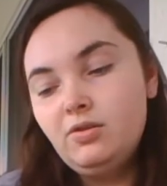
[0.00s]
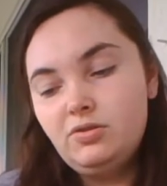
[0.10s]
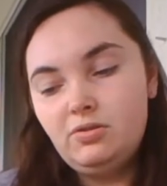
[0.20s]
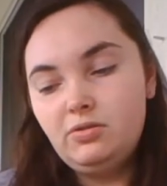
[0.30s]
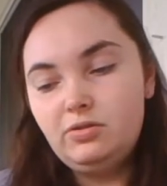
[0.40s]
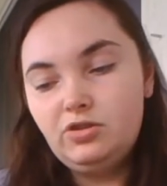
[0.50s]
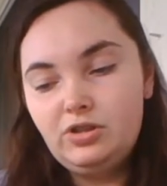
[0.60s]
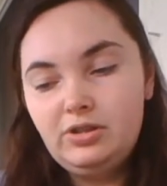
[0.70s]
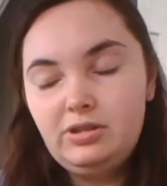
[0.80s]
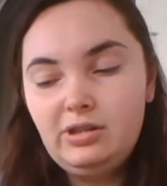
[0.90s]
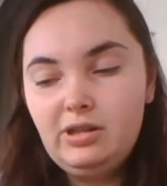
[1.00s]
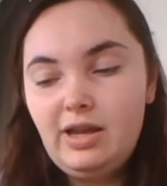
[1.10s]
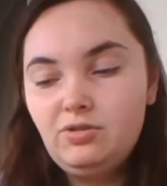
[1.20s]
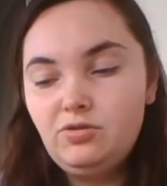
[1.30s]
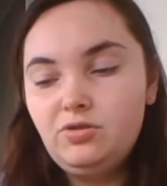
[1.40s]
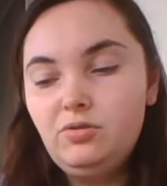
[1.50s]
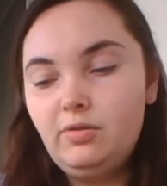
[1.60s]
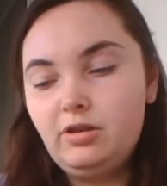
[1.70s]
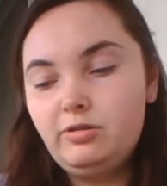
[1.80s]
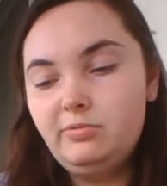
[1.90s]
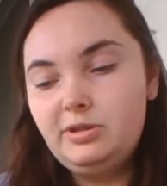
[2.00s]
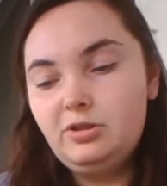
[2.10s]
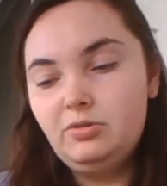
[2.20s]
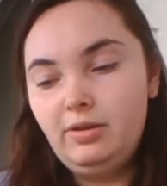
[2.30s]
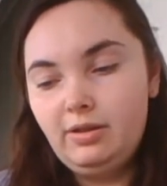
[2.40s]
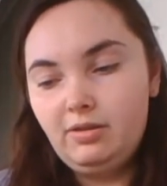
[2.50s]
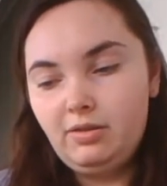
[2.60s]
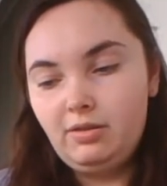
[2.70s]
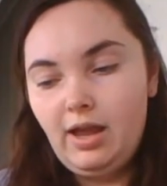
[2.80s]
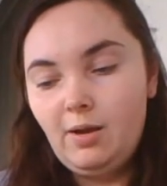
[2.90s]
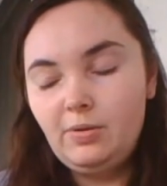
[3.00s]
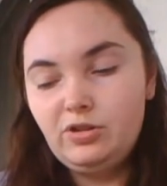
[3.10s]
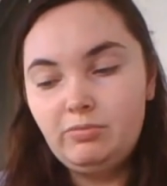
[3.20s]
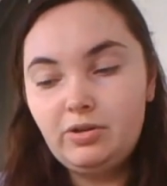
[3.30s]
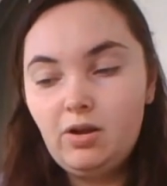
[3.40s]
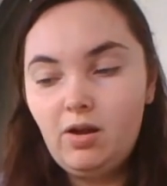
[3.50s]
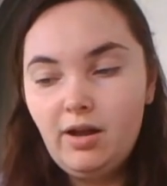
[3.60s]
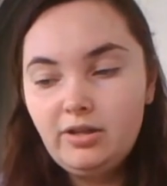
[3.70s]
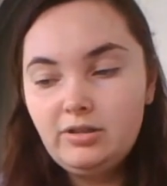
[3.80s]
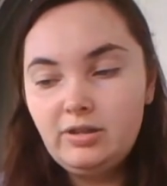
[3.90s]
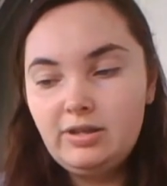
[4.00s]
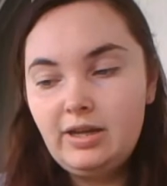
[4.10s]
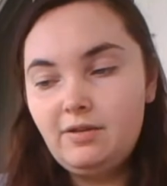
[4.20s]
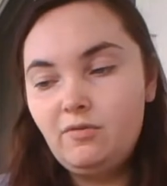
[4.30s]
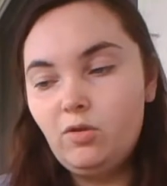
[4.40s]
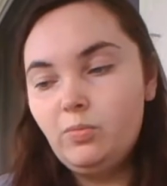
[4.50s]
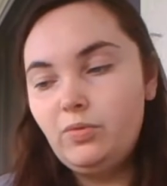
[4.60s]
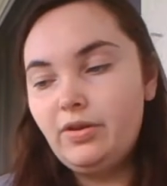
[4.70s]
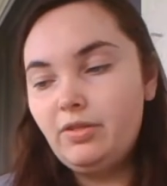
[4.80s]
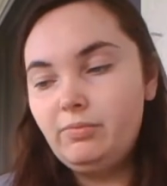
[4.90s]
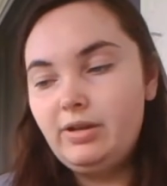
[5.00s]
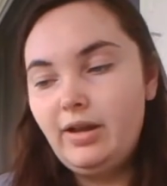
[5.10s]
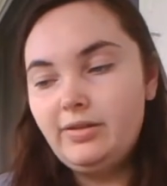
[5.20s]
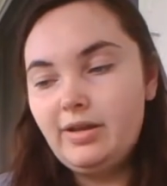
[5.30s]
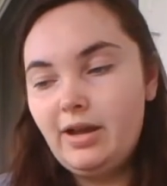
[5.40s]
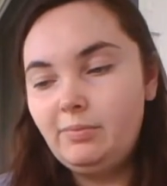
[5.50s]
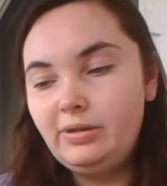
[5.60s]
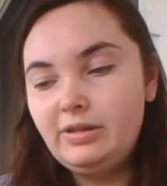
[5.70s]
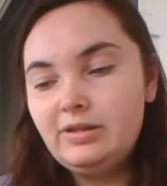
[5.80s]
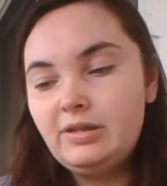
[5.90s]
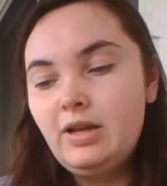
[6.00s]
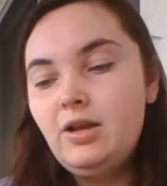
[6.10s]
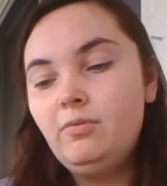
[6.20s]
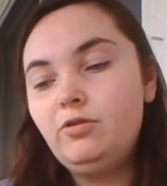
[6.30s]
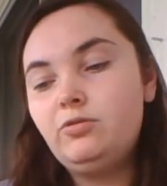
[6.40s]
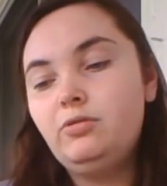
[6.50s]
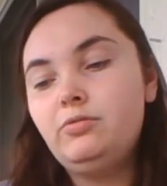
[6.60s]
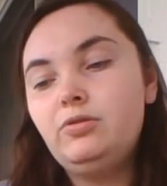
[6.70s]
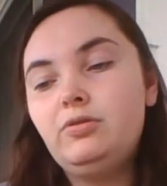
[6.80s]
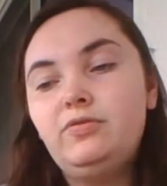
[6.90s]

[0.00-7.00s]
So just in the last two, we're going to be doing how much it would cost to take 4.38 tablets, which we would do